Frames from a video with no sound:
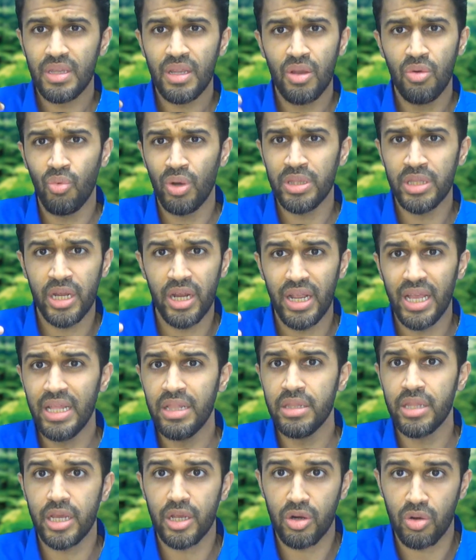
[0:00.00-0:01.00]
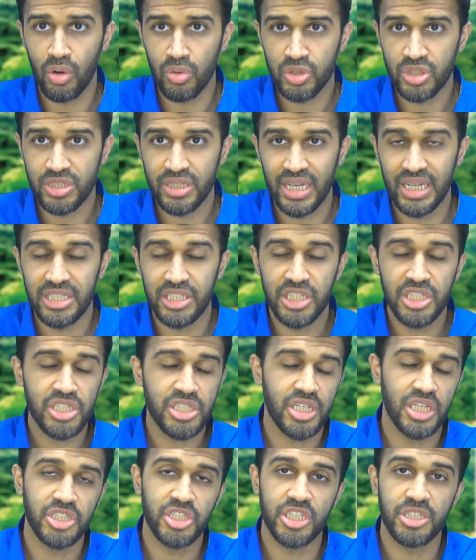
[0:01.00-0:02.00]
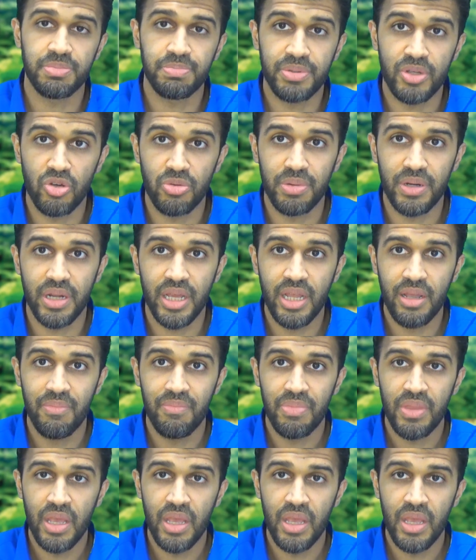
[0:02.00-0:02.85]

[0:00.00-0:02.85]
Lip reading: when they're in their growth stages, such as puberty,